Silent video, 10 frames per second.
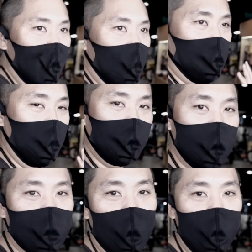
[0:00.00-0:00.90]
an
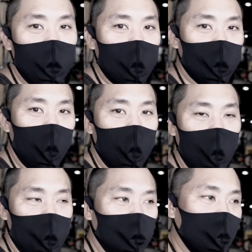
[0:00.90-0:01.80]
amazing cyclist as well,
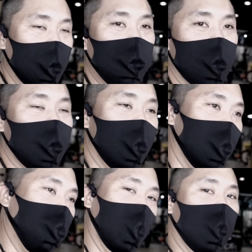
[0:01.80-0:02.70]
an amazing person
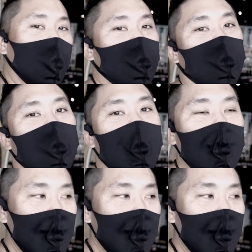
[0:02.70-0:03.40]
in the bike industry